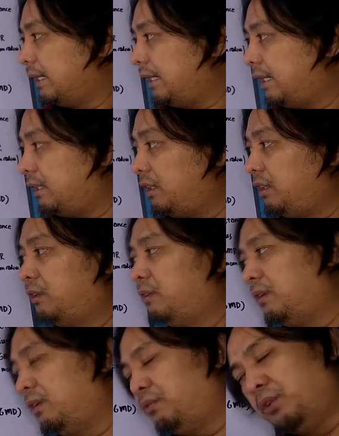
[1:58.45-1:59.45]

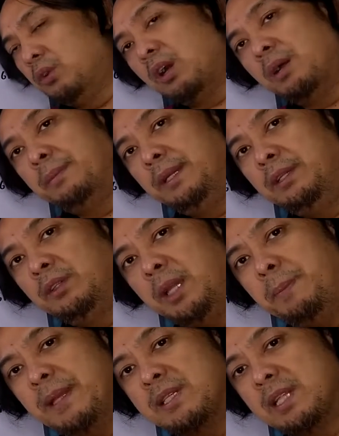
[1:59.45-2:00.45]
And if you have a
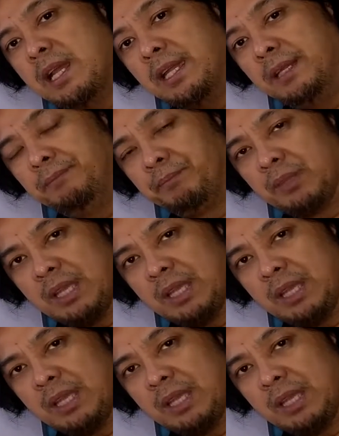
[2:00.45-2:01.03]
3-phase line,